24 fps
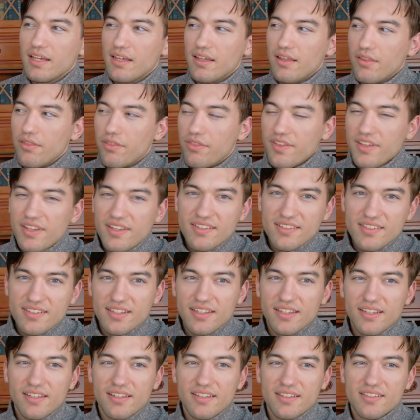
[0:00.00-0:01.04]
This
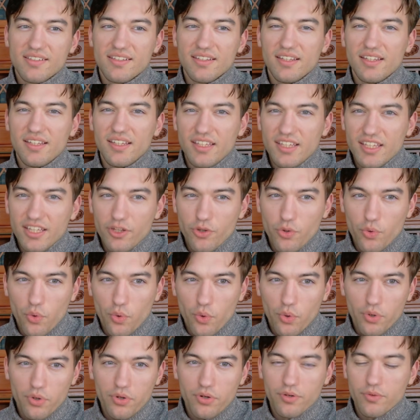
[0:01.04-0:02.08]
is
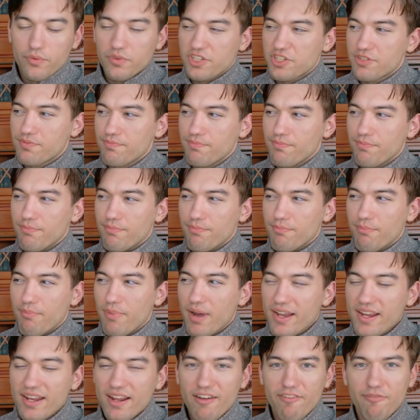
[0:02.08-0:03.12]
eor, which
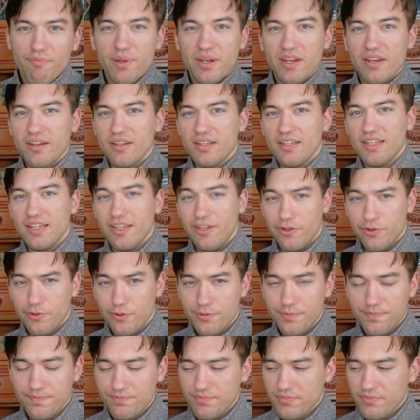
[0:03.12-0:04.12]
might have been an eel.